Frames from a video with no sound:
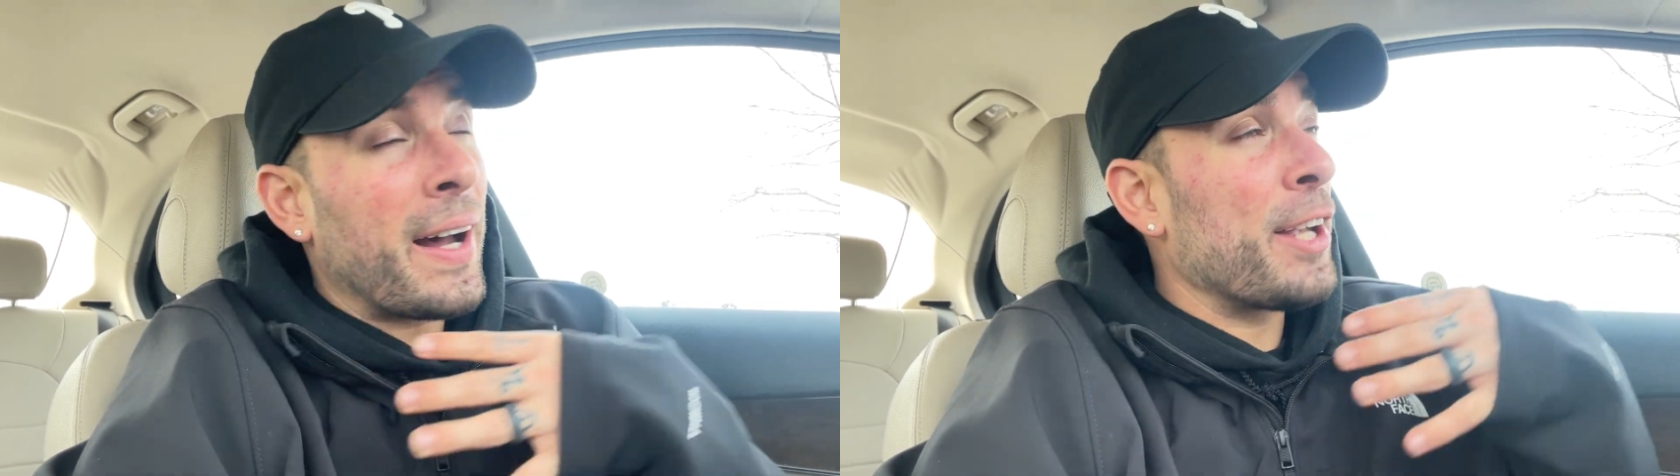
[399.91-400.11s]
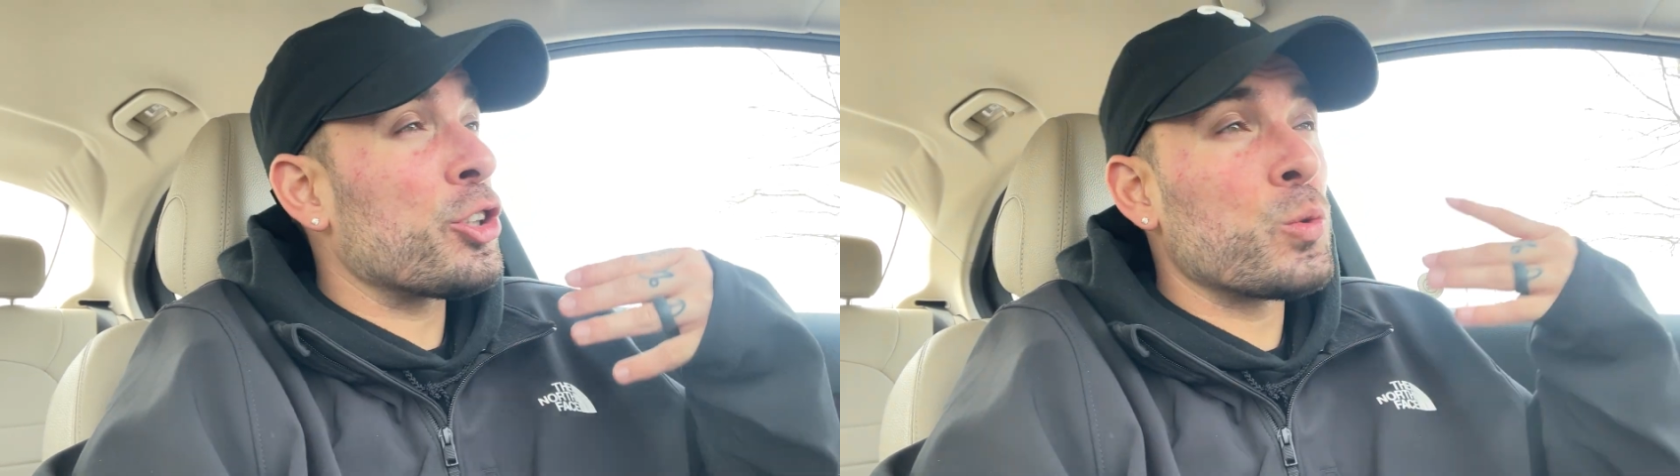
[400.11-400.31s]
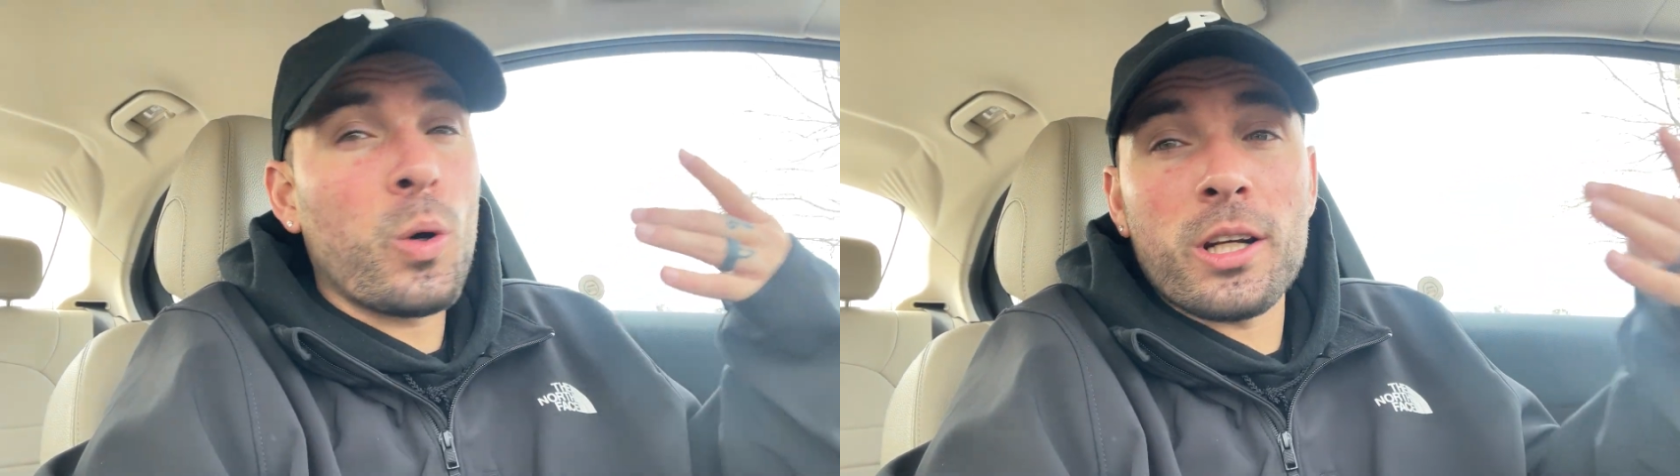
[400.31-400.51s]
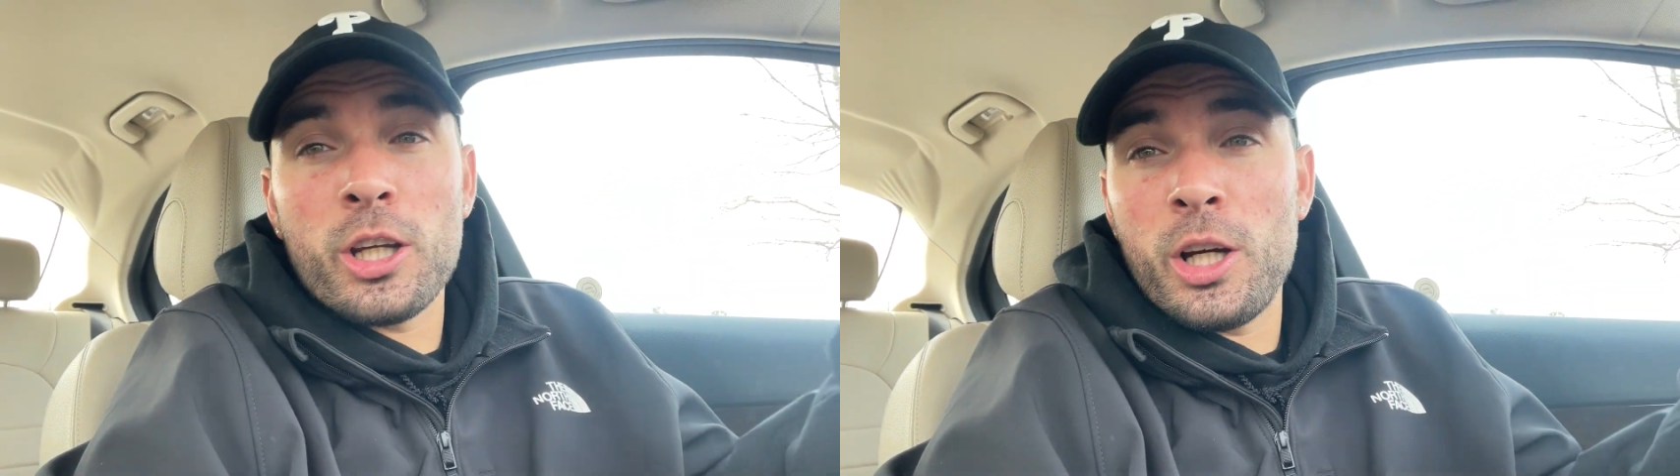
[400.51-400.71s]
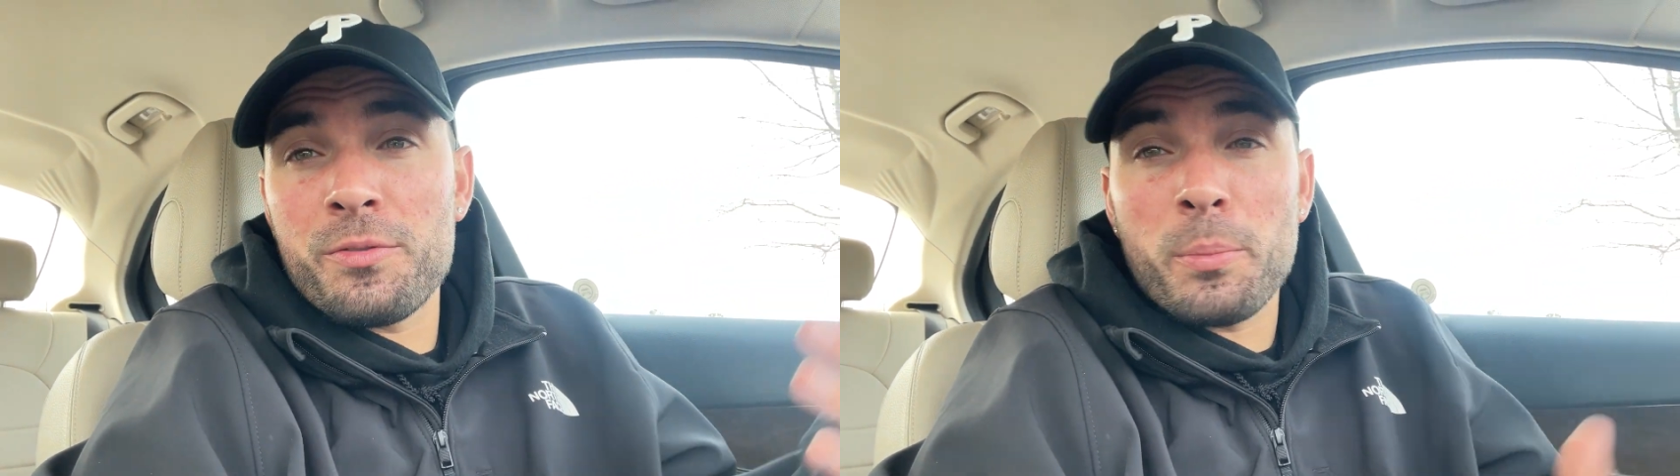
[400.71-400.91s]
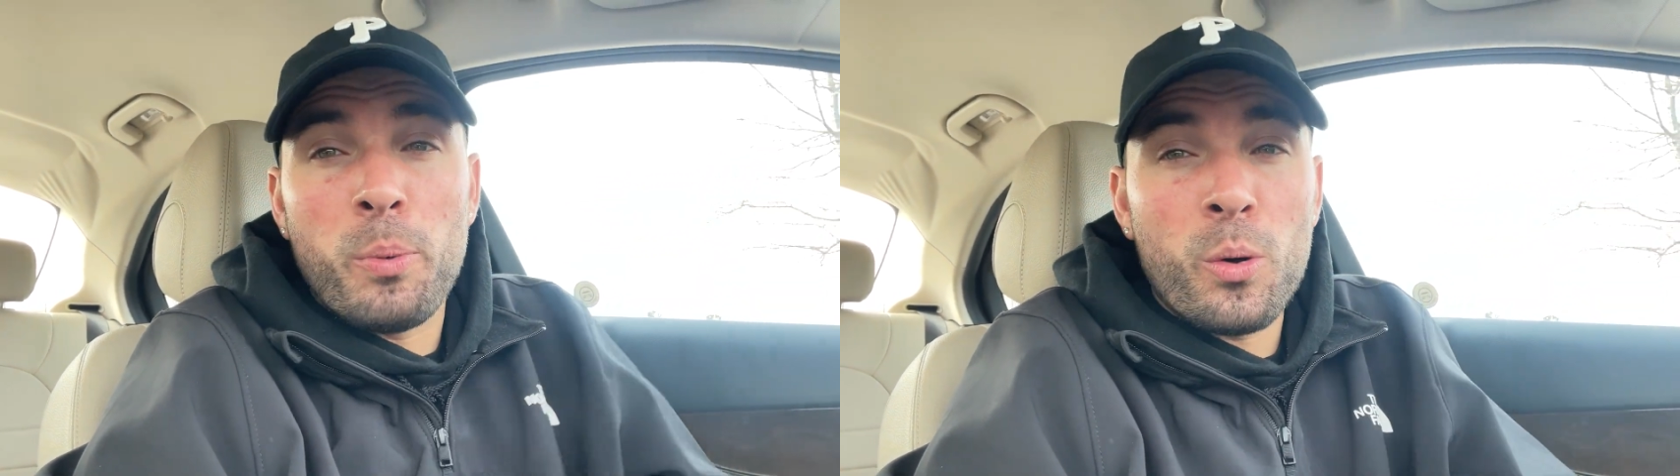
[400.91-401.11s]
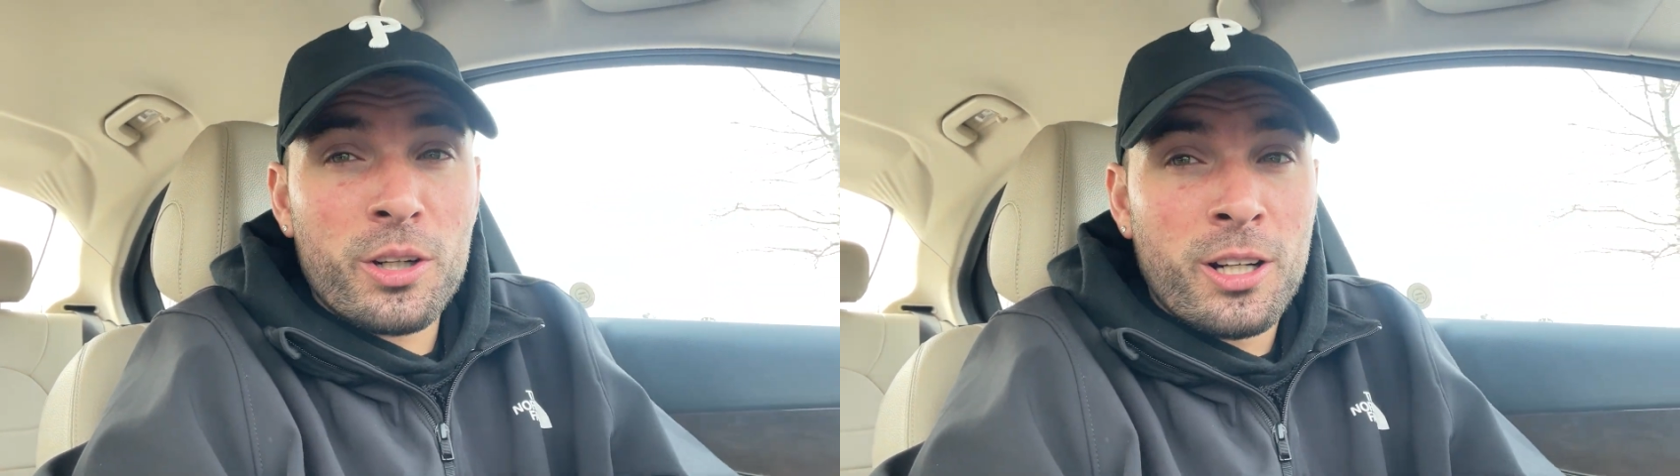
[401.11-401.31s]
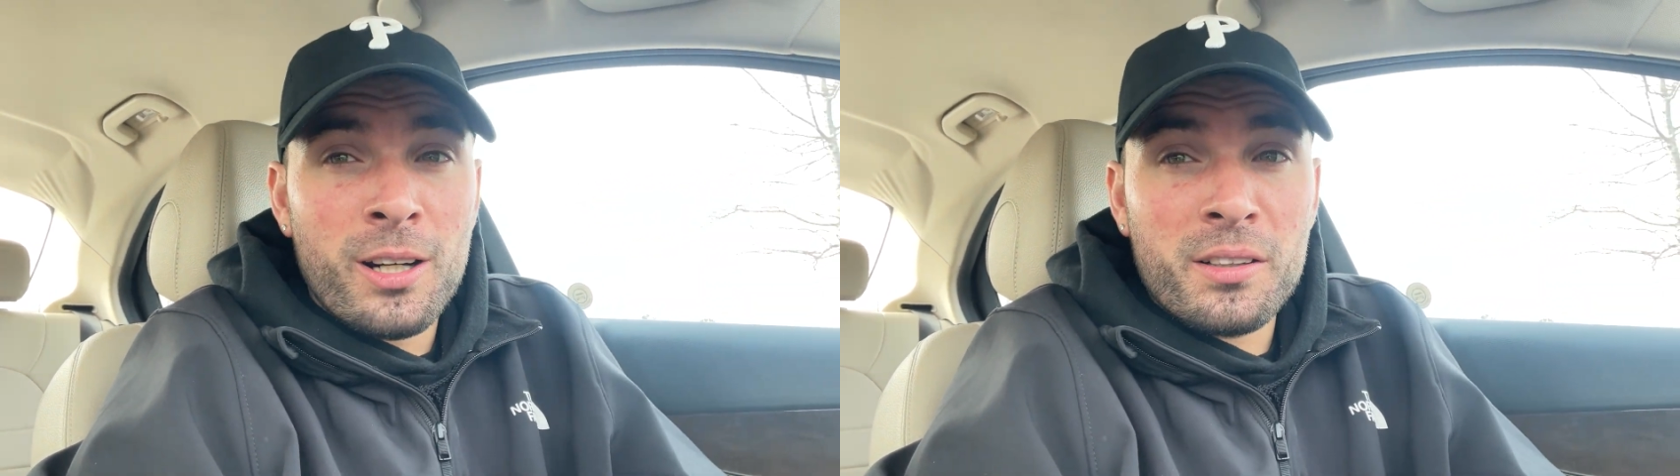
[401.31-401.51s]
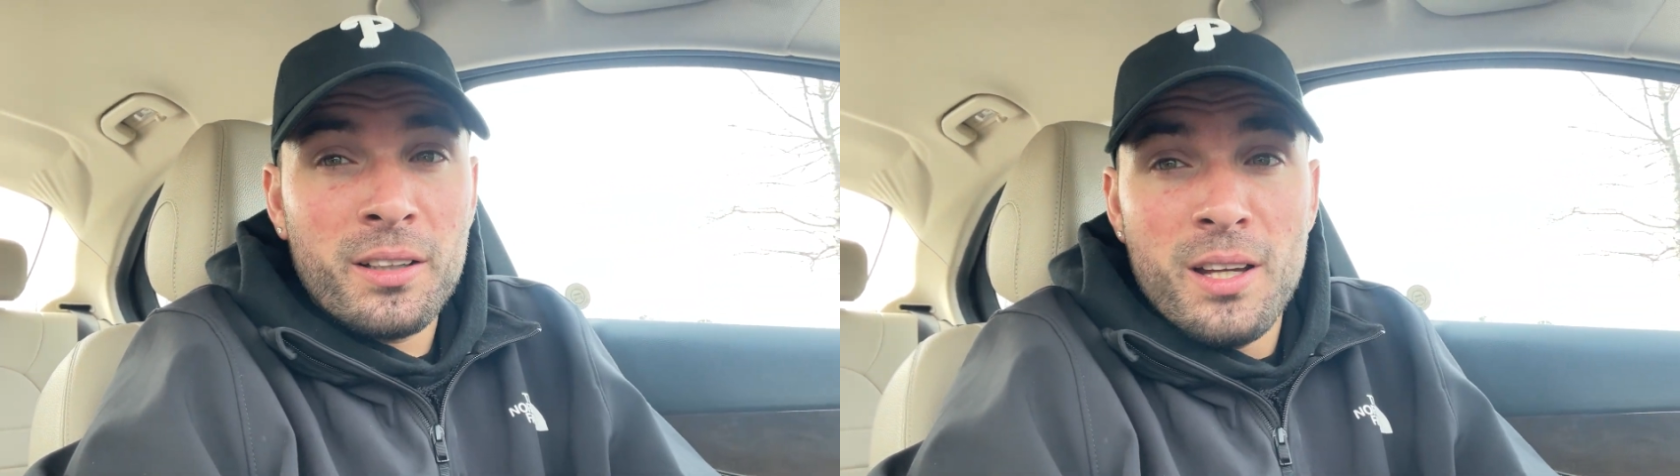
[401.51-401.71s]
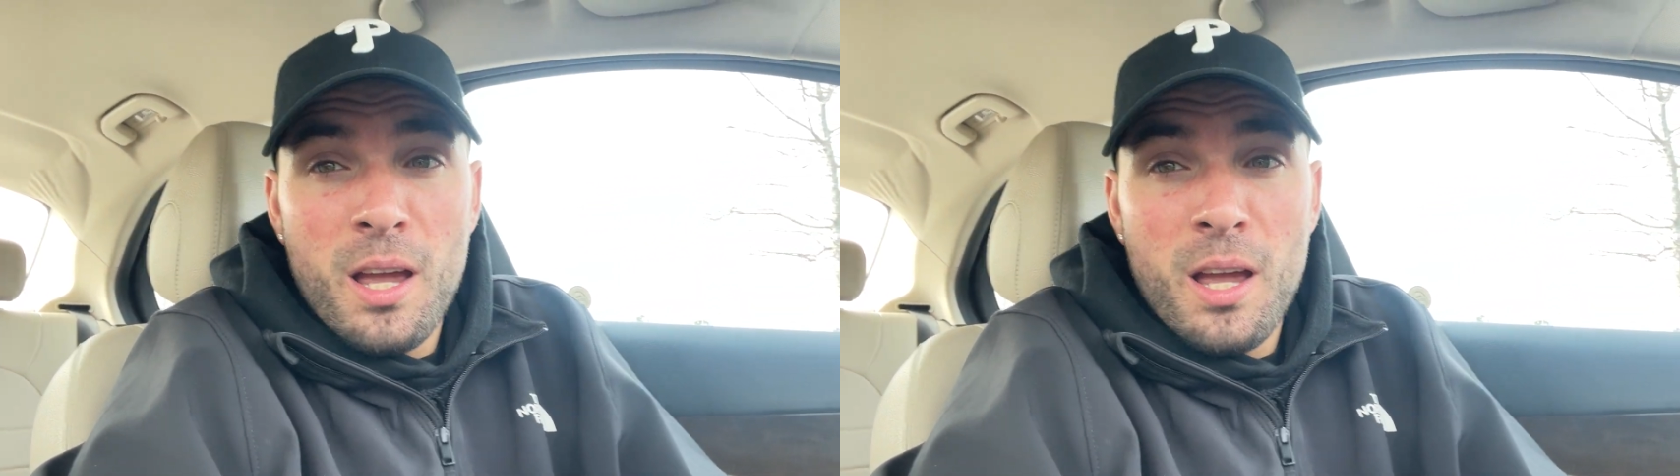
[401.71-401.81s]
I just want a good report card